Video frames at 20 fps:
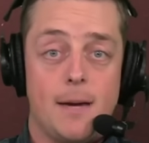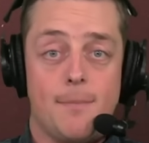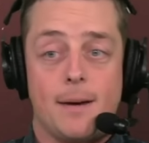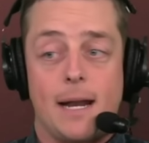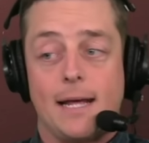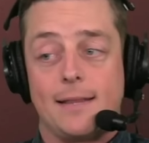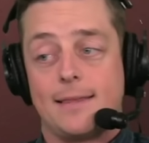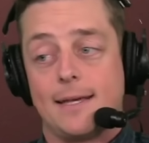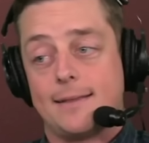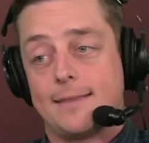but
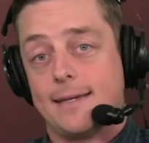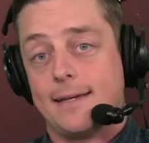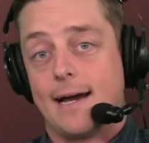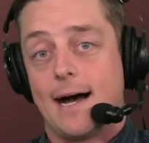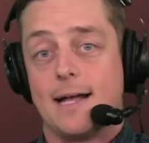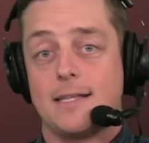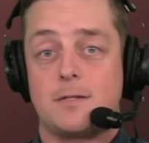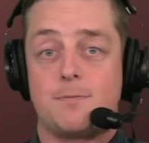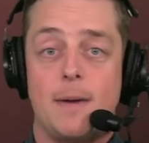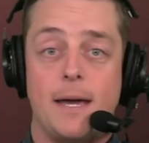I think the
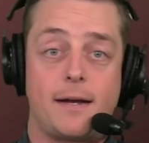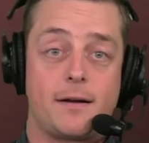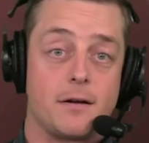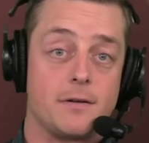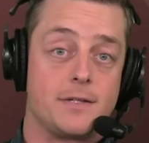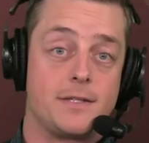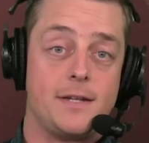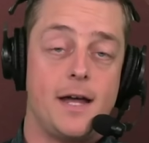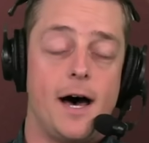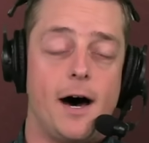odds
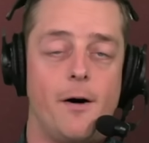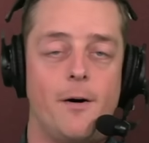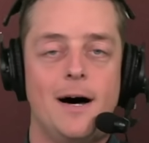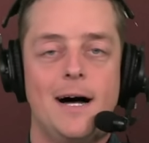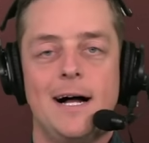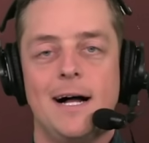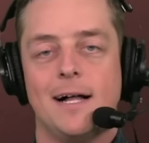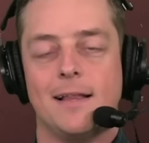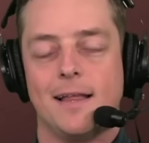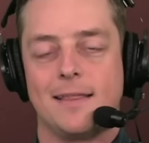makers know
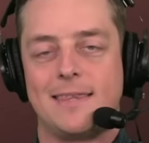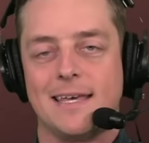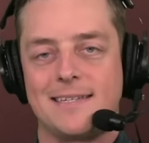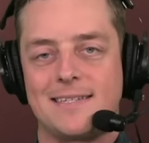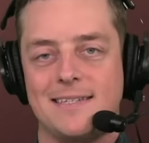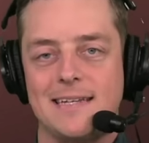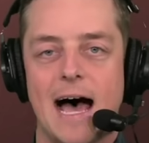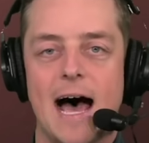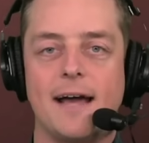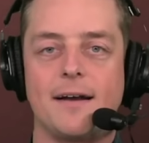that
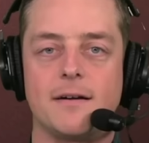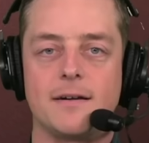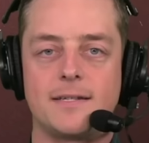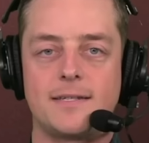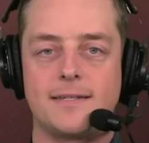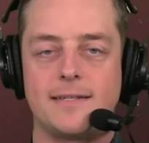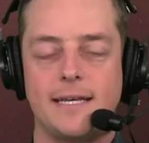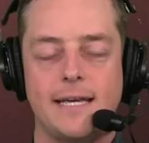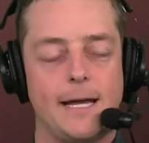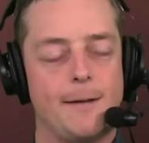this Niners
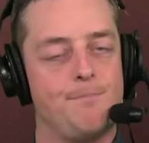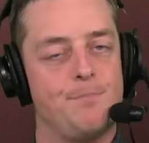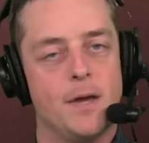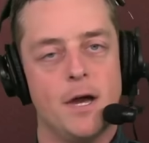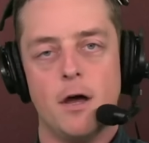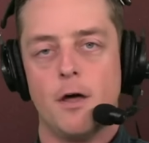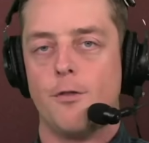team,